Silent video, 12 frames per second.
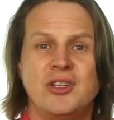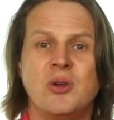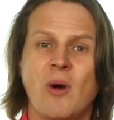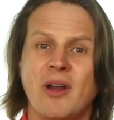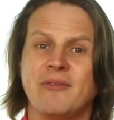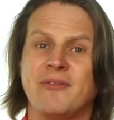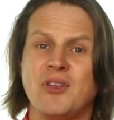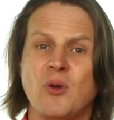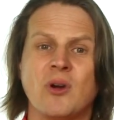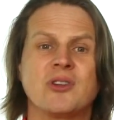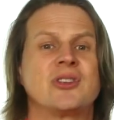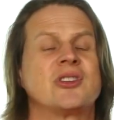Do you want
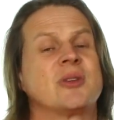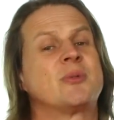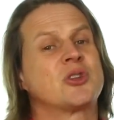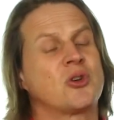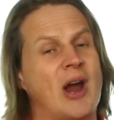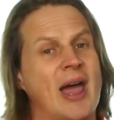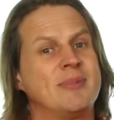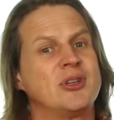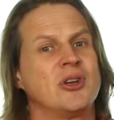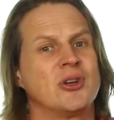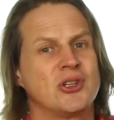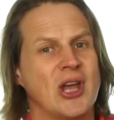viewers to subscribe
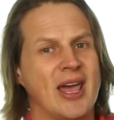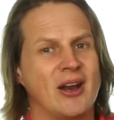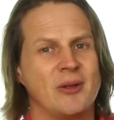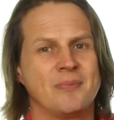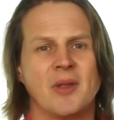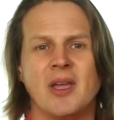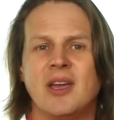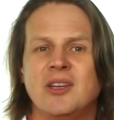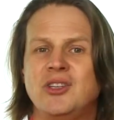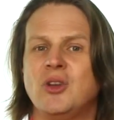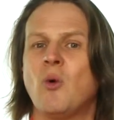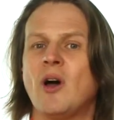to your channel?
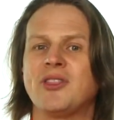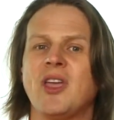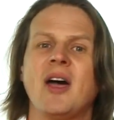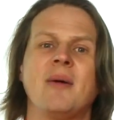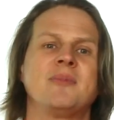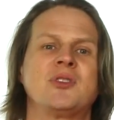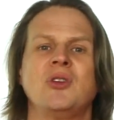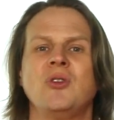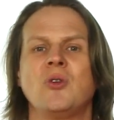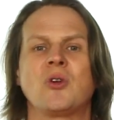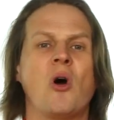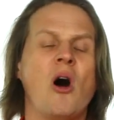Do you want them
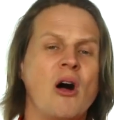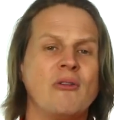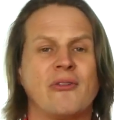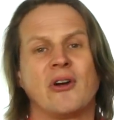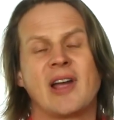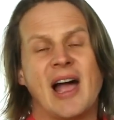to call for a